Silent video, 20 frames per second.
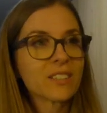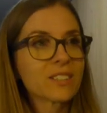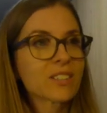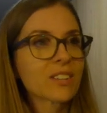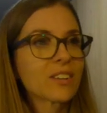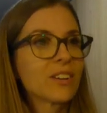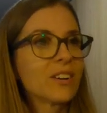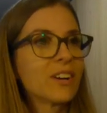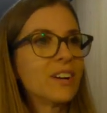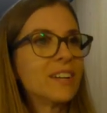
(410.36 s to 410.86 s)

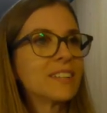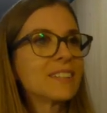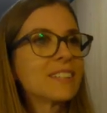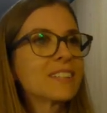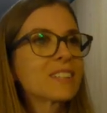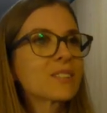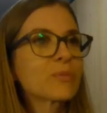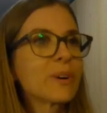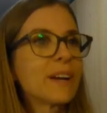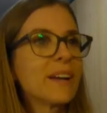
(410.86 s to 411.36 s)
so
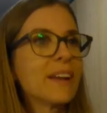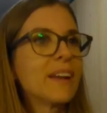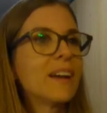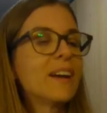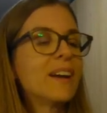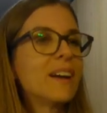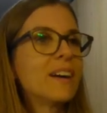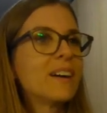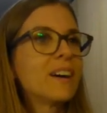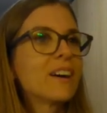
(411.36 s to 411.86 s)
this way
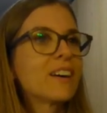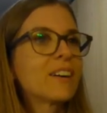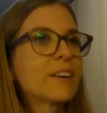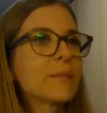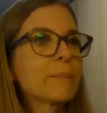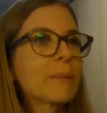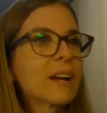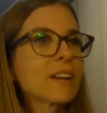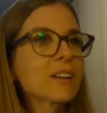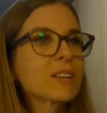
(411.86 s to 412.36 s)

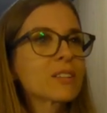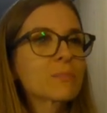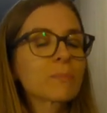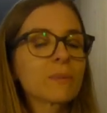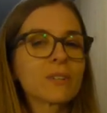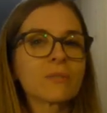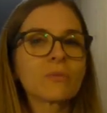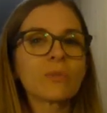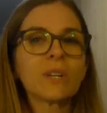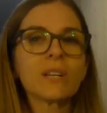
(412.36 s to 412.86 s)
my
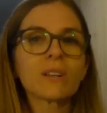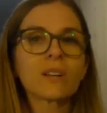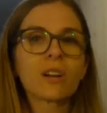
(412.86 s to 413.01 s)
husband will